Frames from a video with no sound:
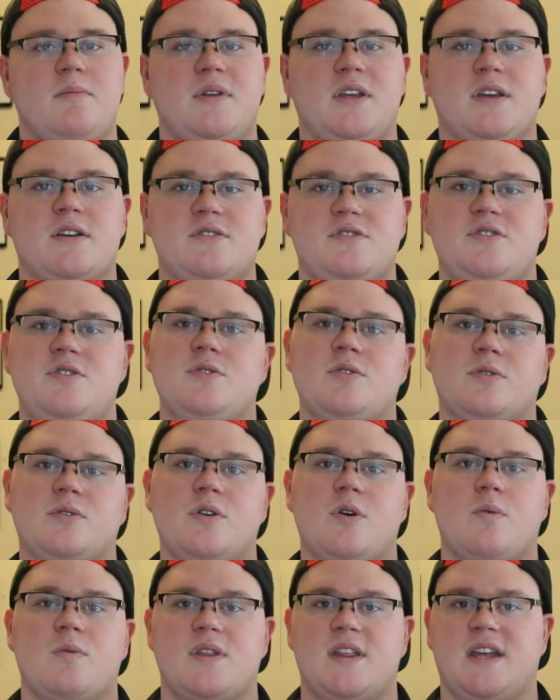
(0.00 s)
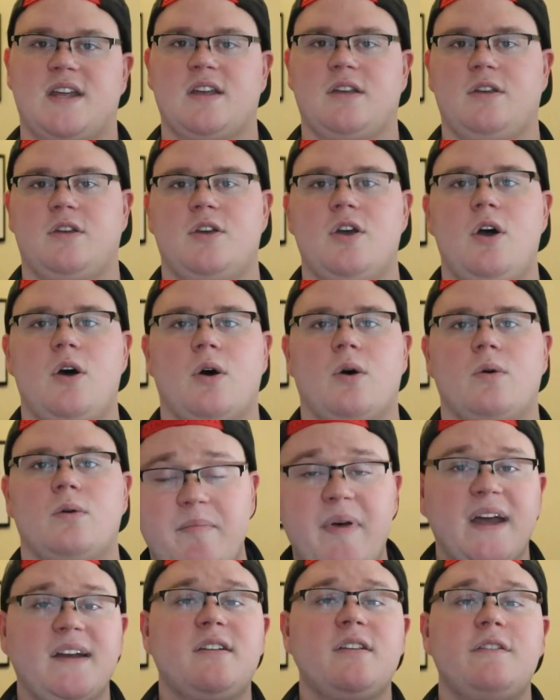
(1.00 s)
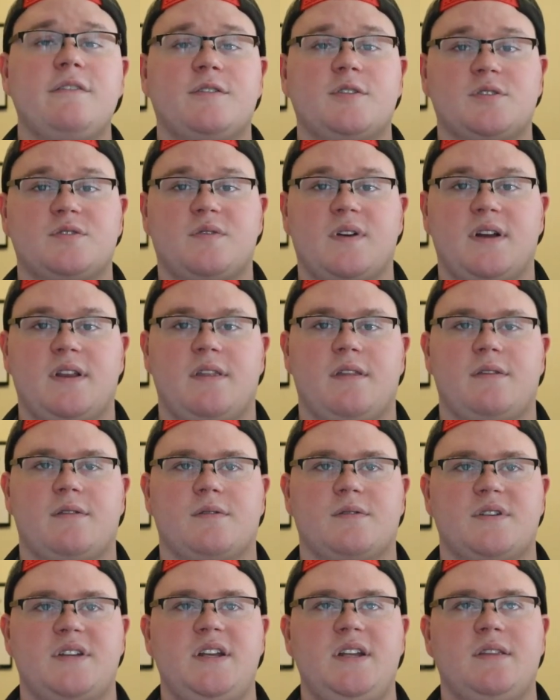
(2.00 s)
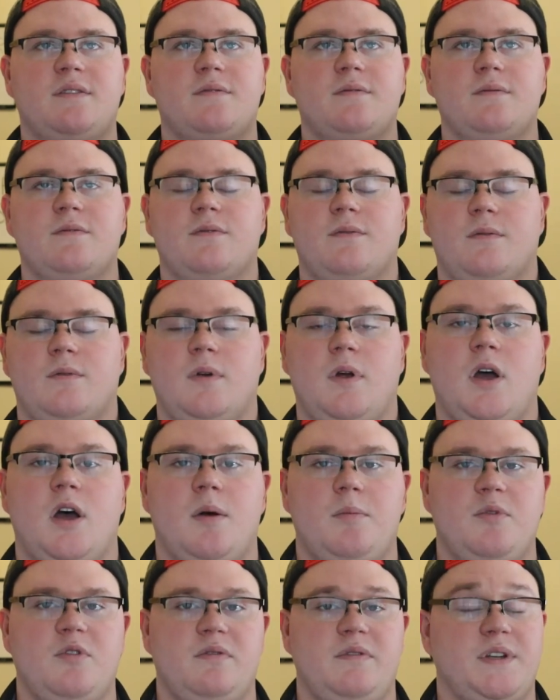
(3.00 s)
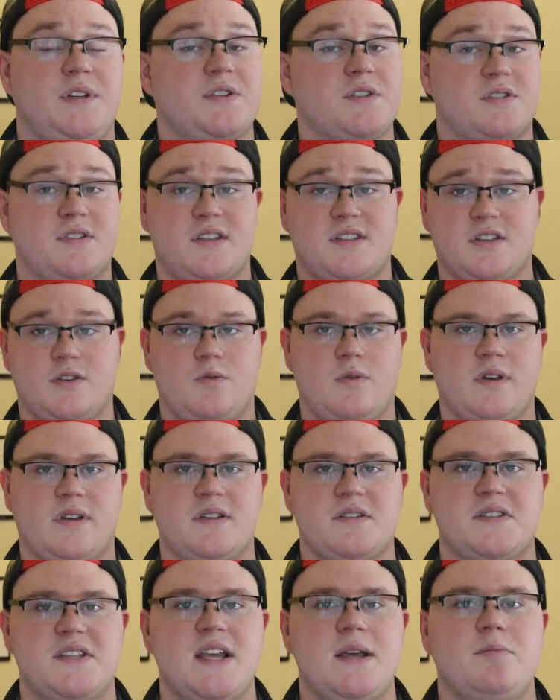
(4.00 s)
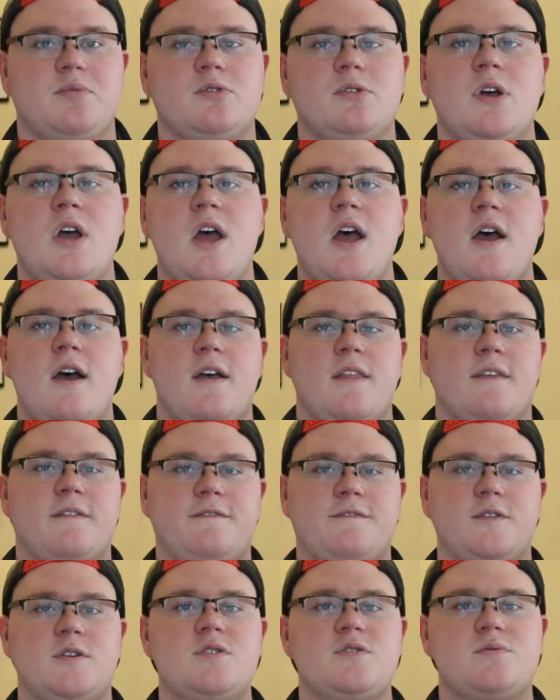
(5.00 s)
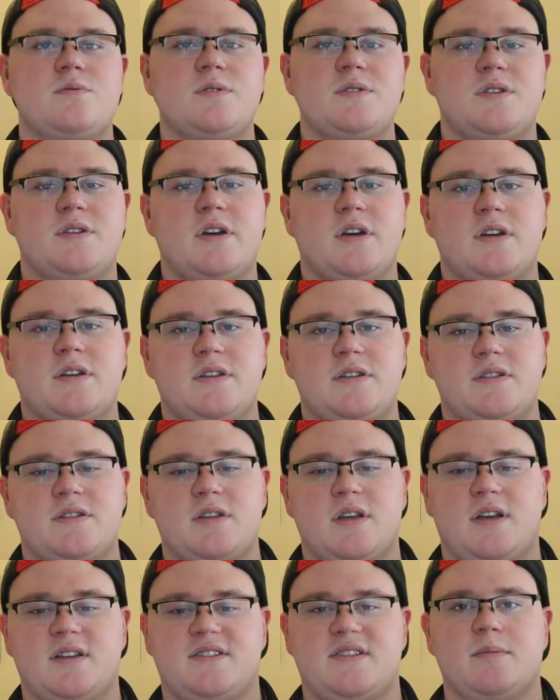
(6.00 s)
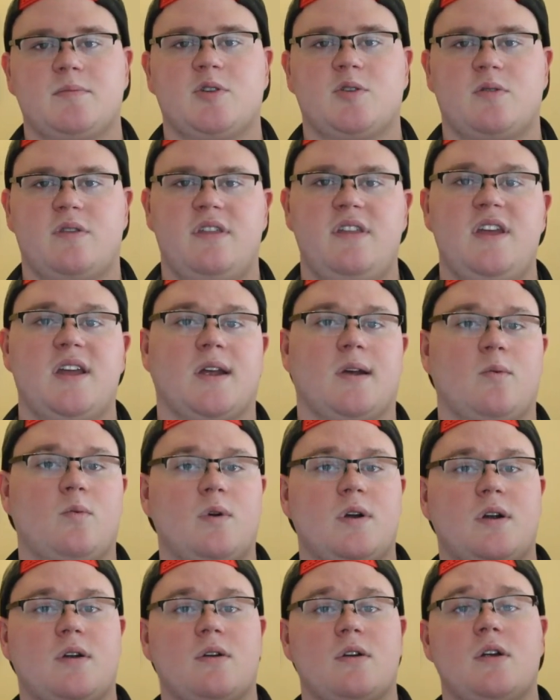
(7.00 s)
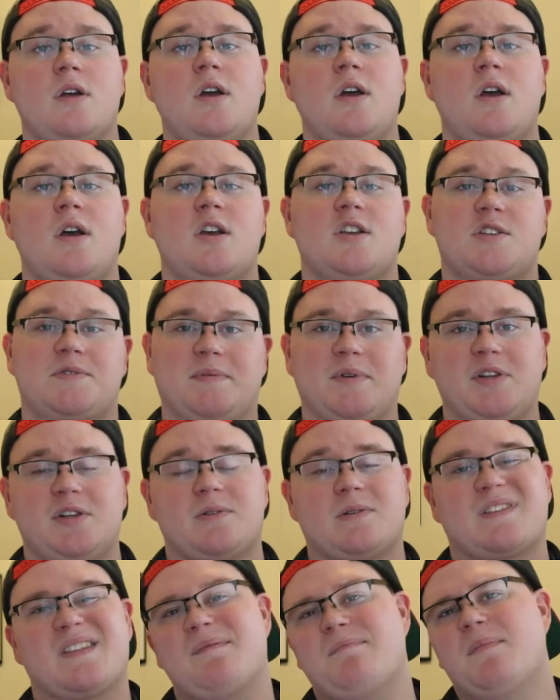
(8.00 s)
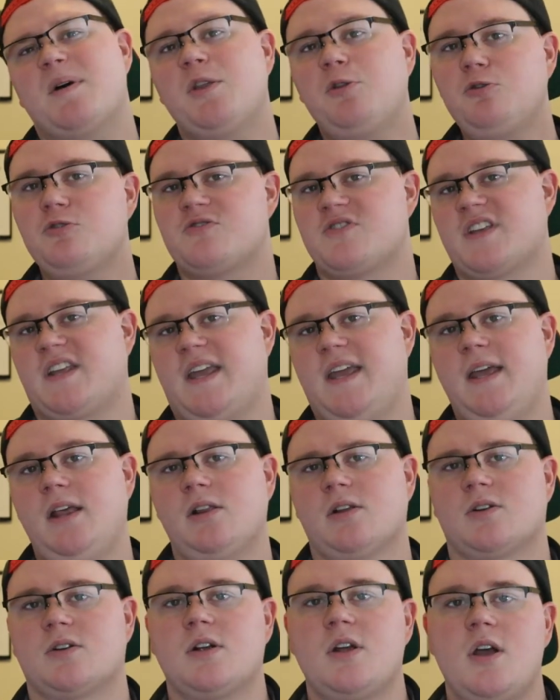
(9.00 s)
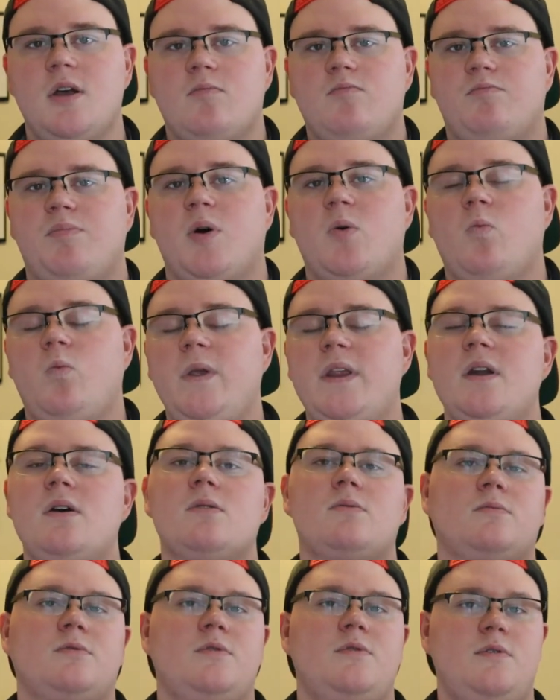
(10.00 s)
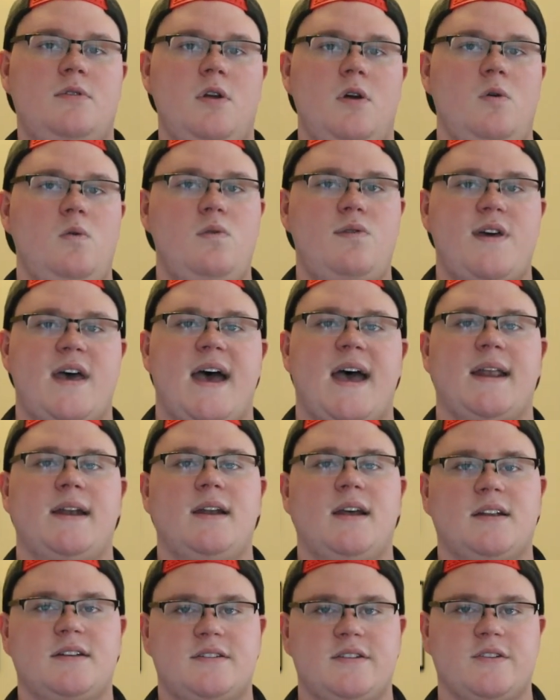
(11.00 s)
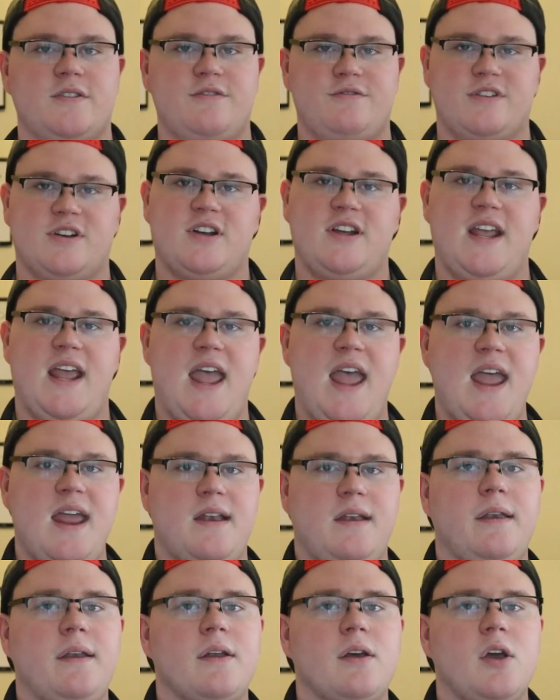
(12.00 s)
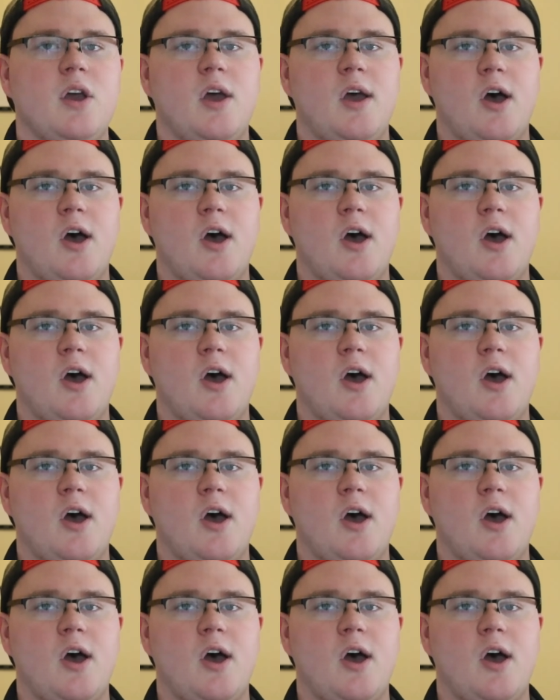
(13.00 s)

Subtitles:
because you don't know where they can go. Back to the first Friday the 13th movie, just as a quick example. The first one does a similar thing, where, spoiler, the mother's the killer. But we don't know that until the very end.